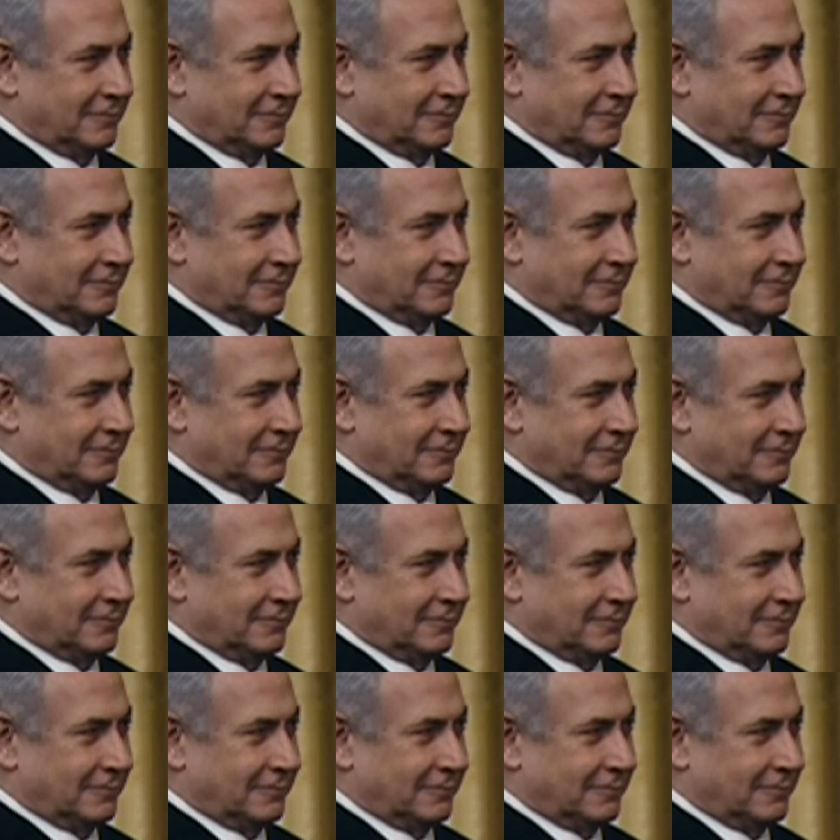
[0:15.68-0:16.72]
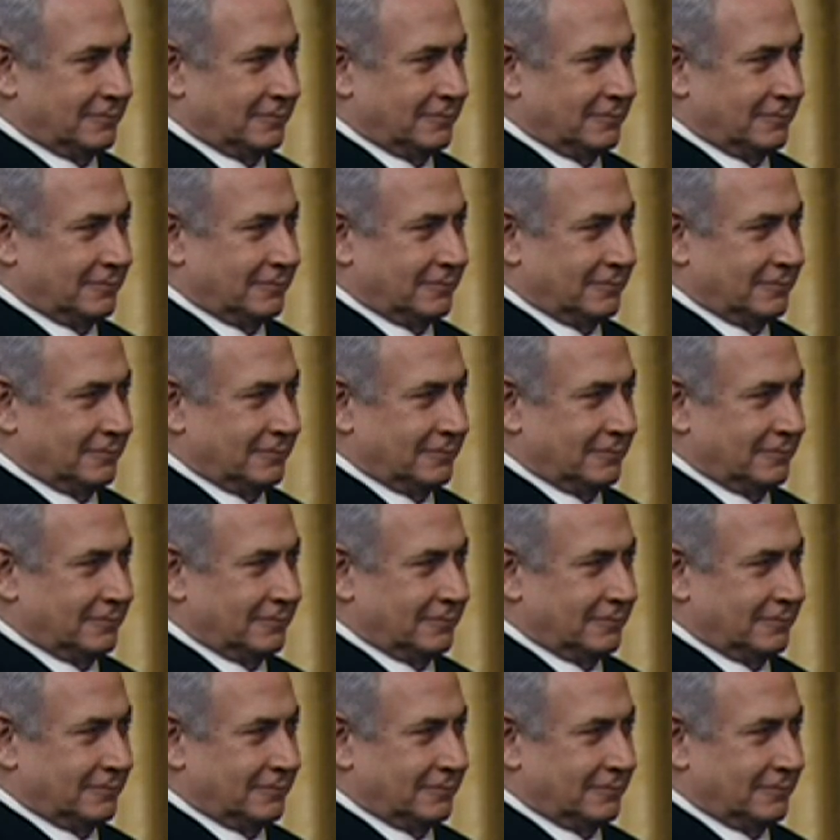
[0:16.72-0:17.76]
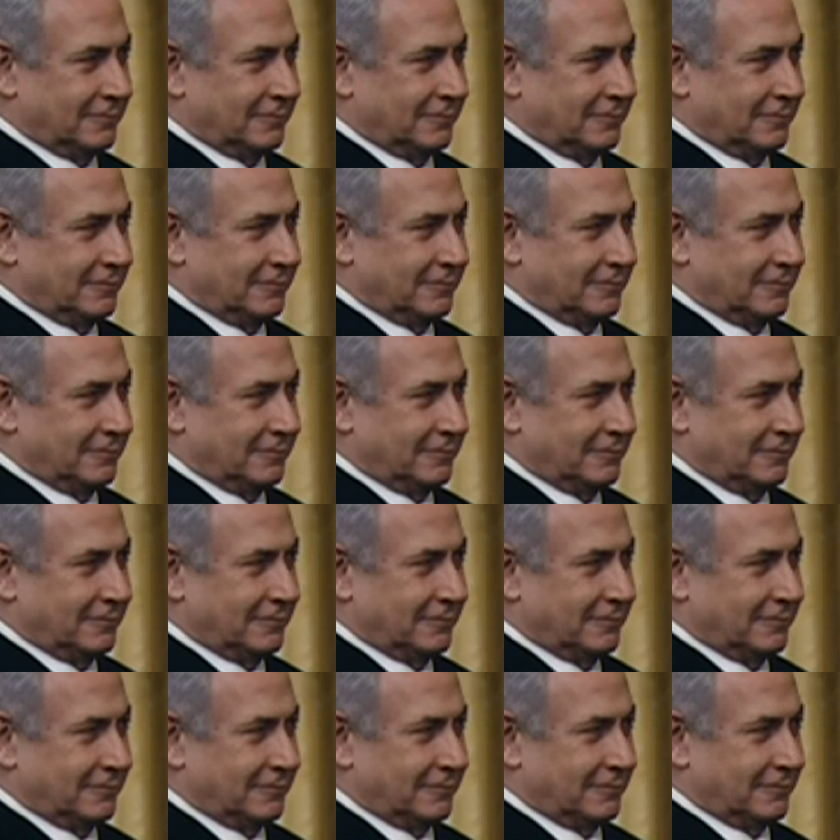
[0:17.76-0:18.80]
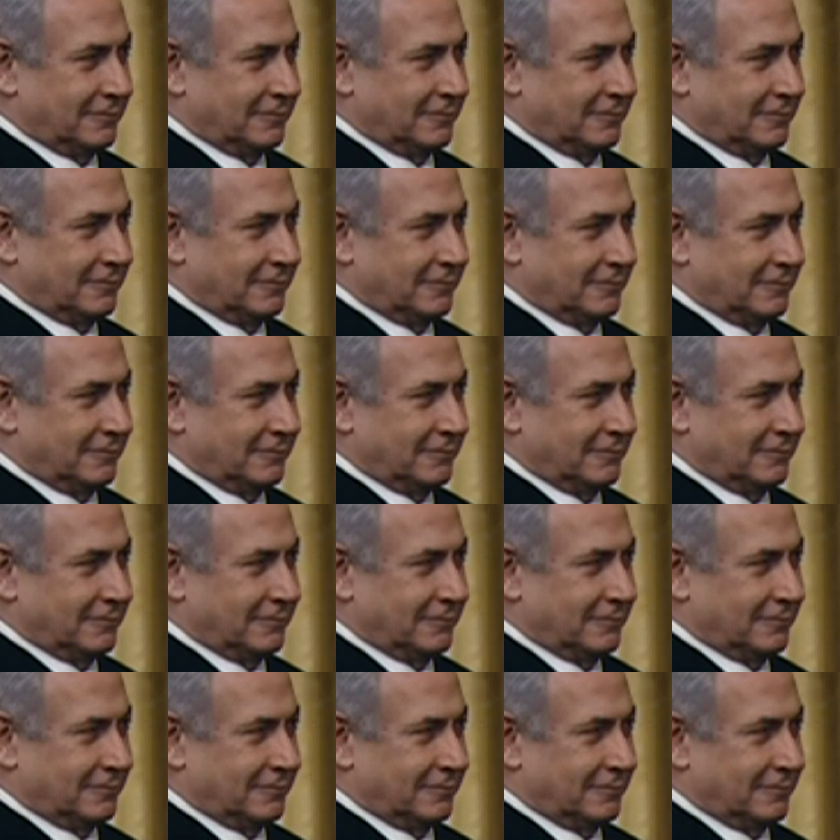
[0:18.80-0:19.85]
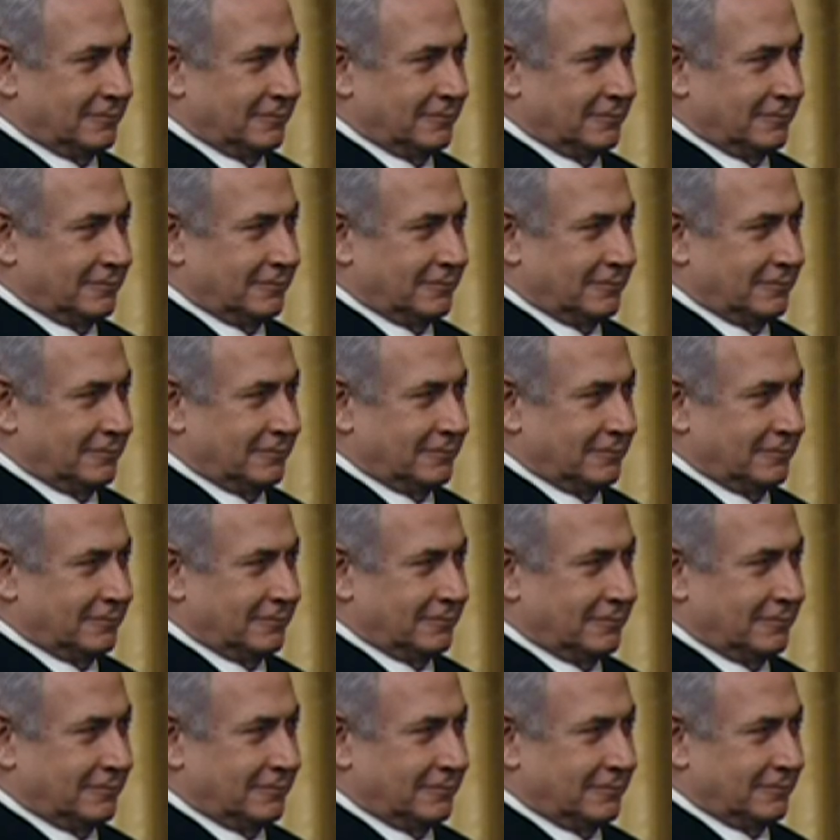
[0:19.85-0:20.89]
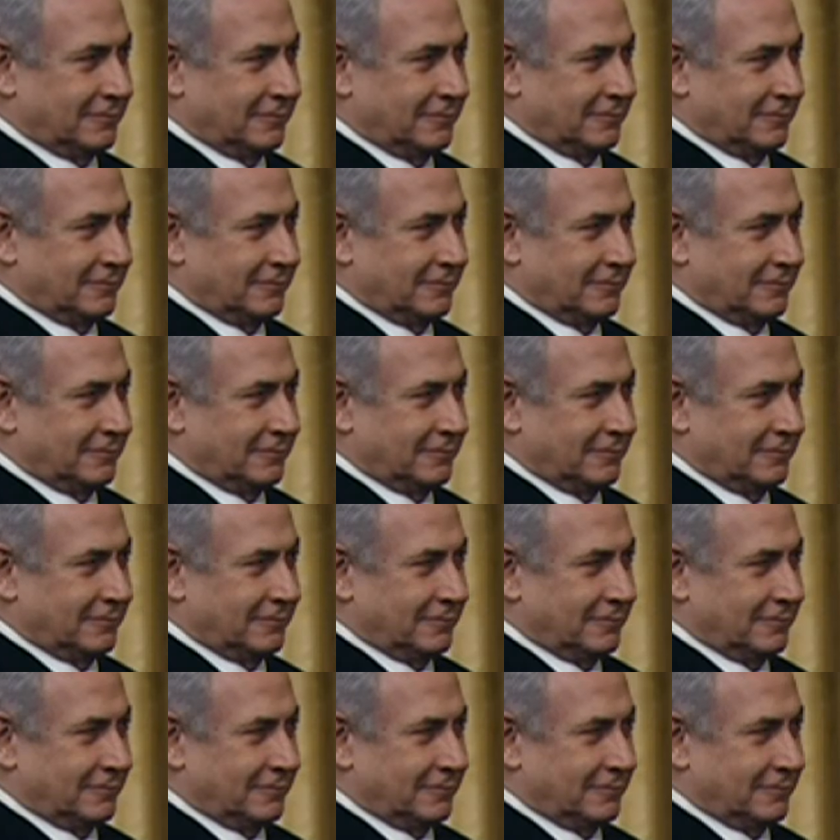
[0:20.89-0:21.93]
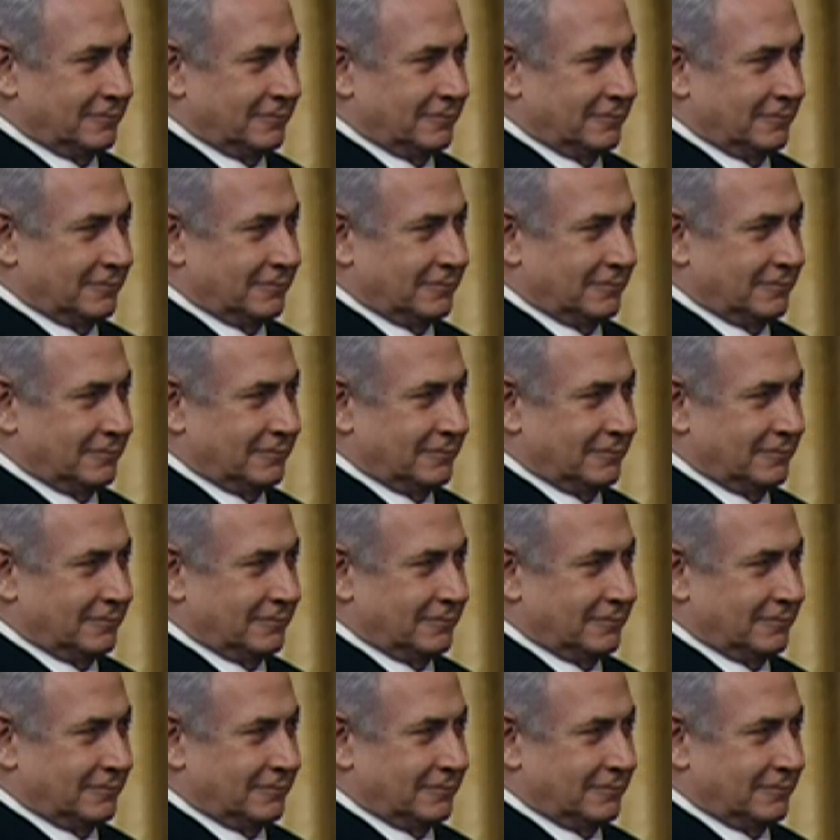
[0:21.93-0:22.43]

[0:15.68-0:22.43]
(silent)